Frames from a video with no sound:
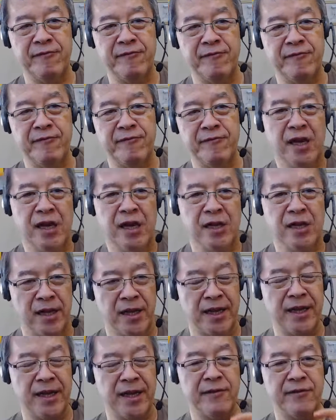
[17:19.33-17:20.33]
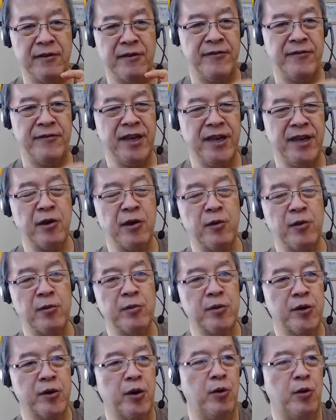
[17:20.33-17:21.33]
link of the video
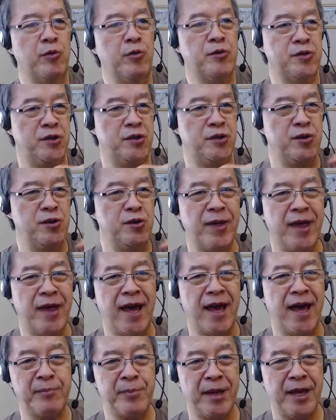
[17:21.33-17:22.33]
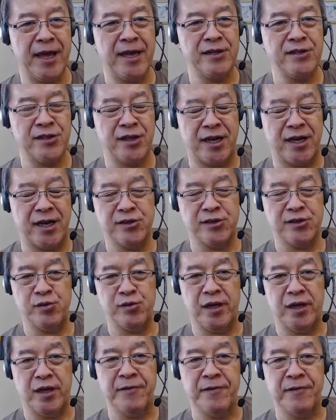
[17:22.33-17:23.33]
go to that page actually
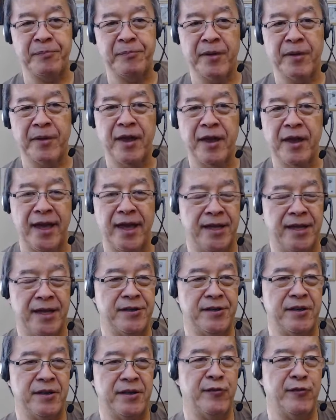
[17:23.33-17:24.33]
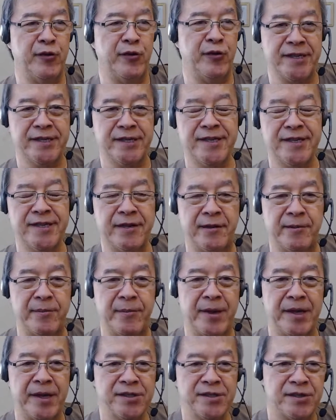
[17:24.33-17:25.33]
and deliver an extended message.
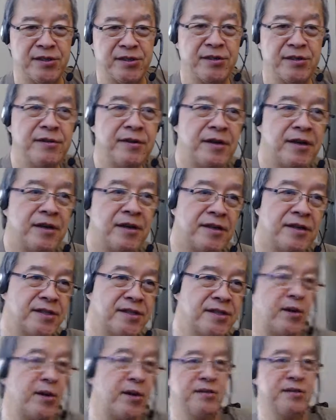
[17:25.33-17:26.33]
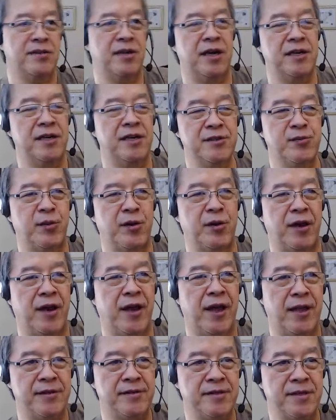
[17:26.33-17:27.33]
So I just wanted to add
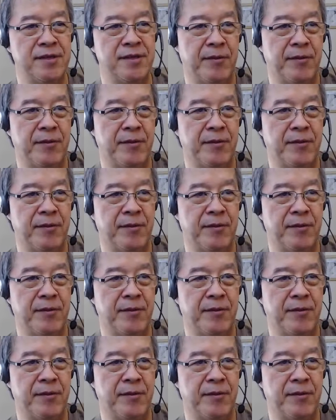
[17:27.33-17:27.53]
something there.